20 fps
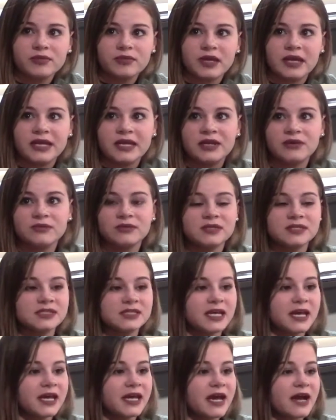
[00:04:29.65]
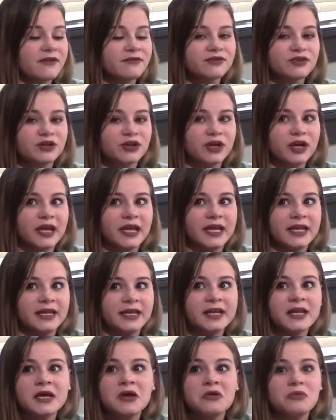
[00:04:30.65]
and he would stay after
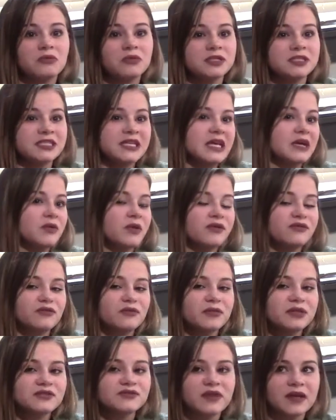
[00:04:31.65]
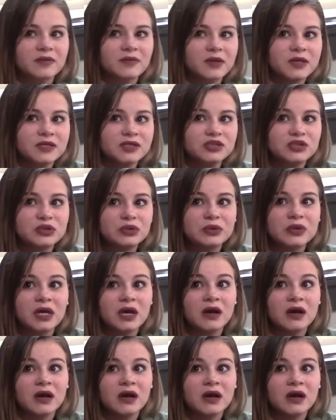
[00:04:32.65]
and would stay away from his family to